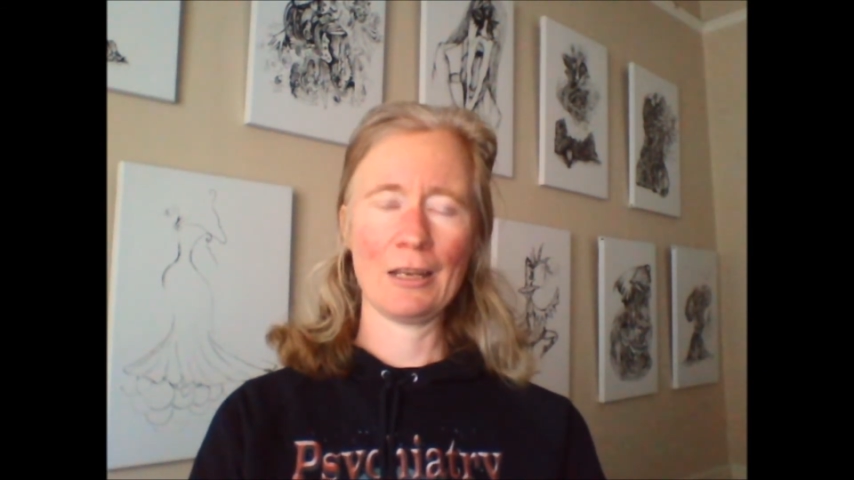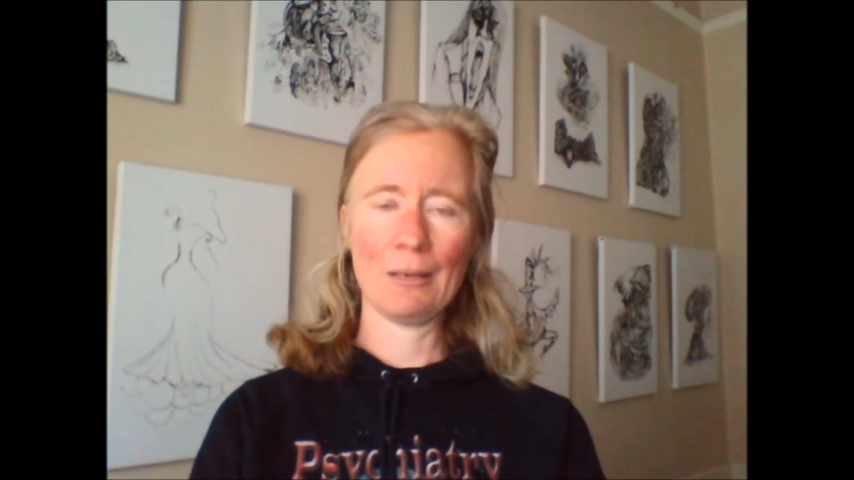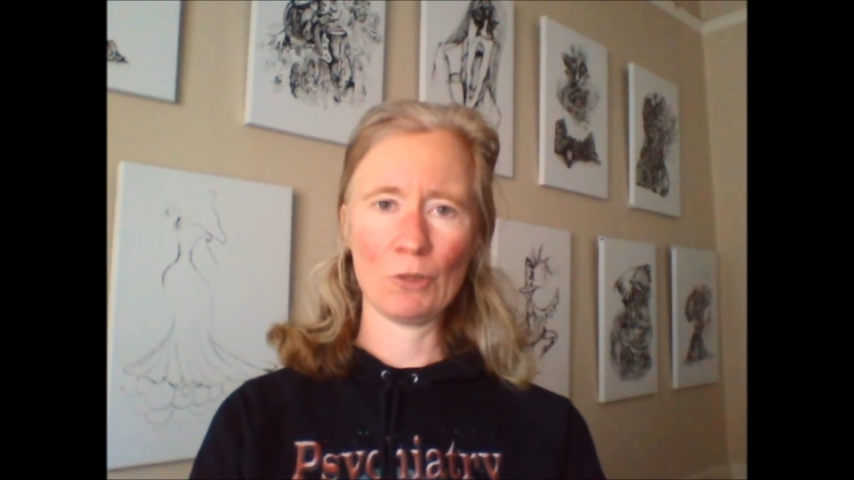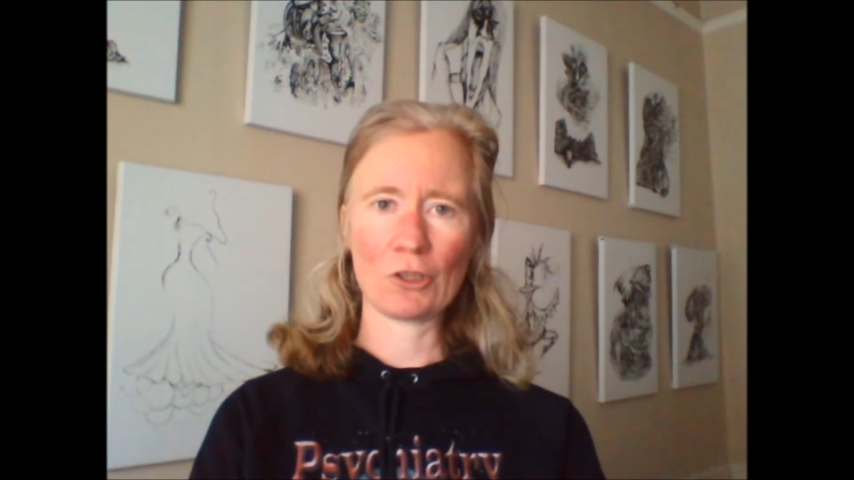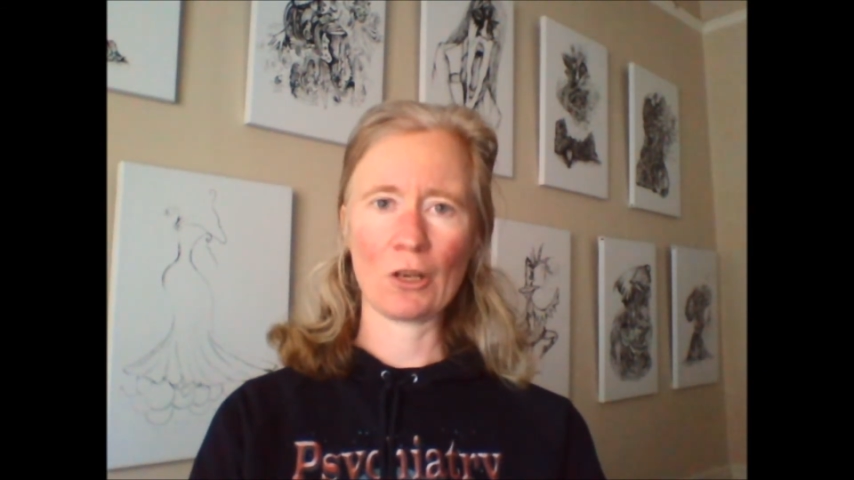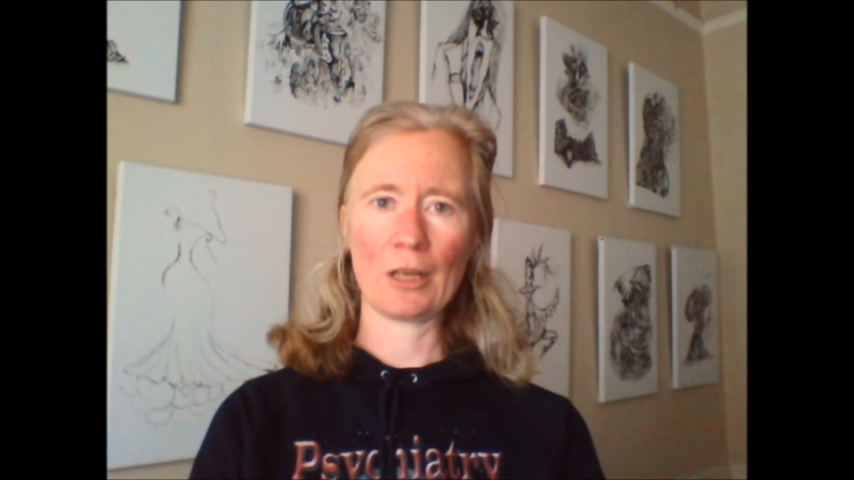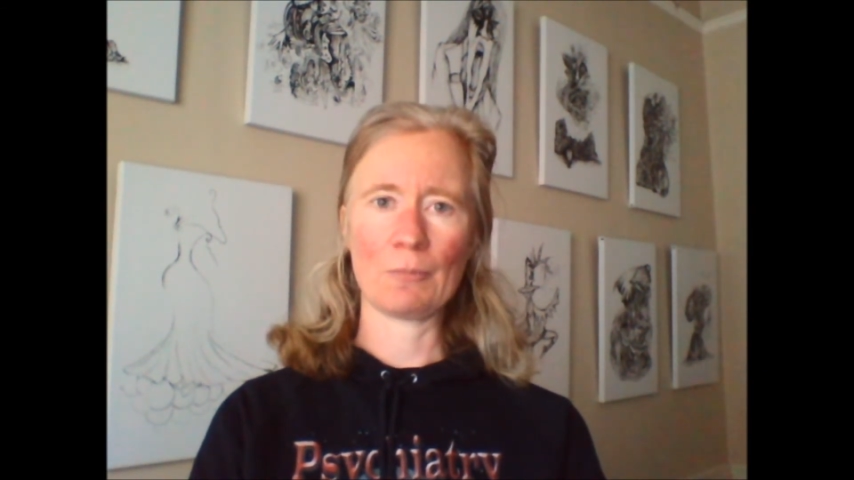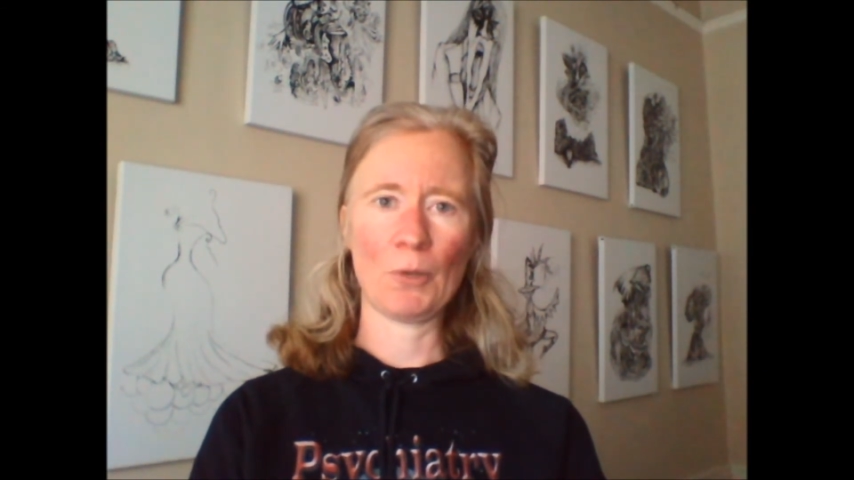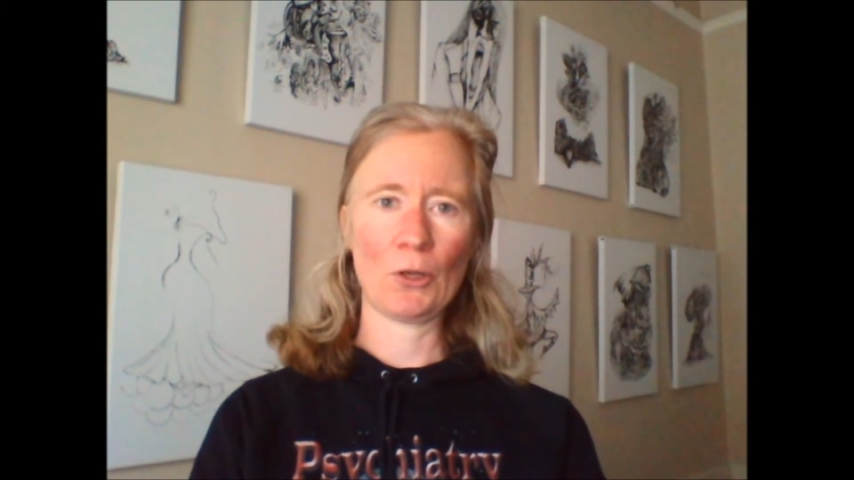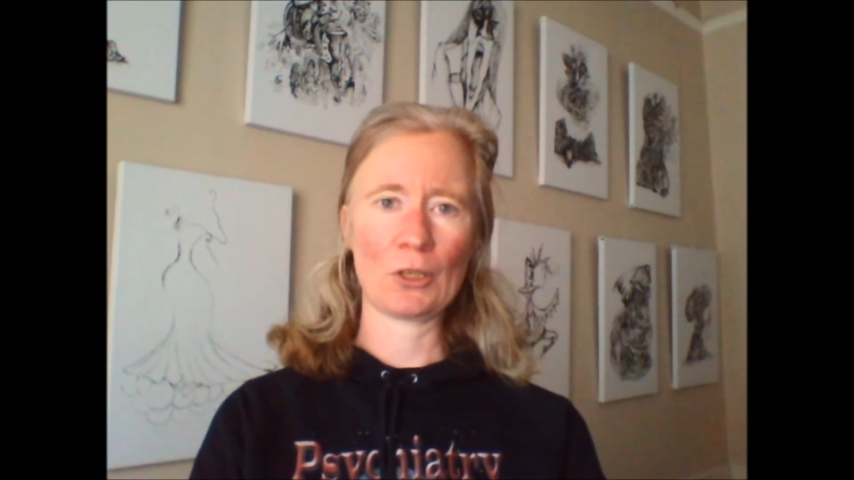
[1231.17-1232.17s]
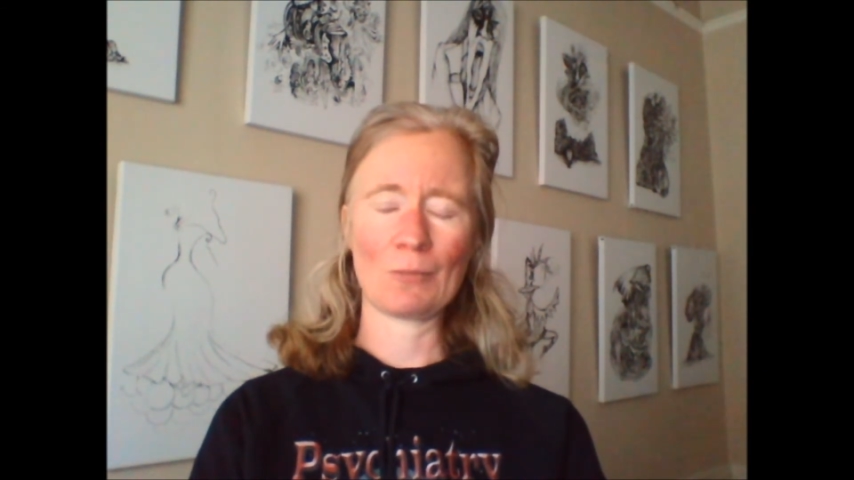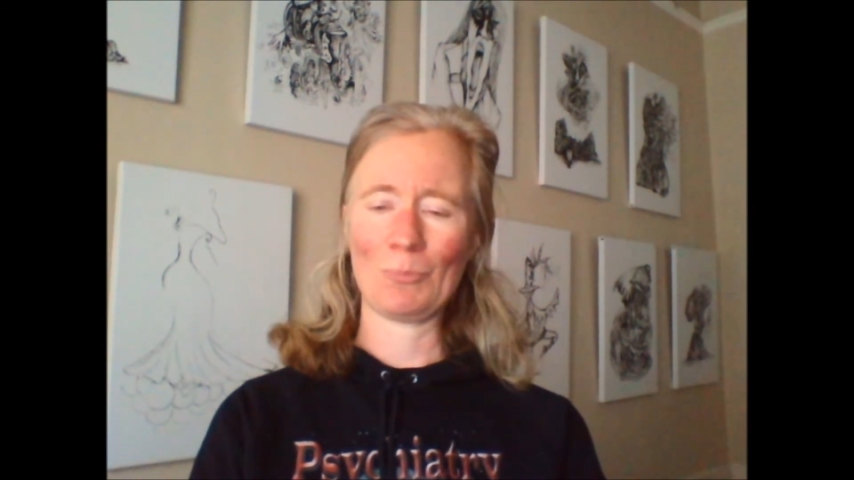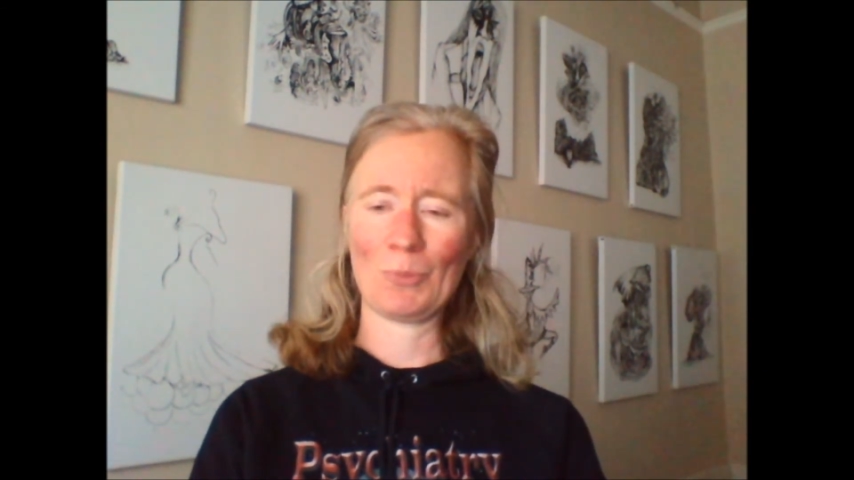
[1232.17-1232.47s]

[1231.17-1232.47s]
hypnotize a person,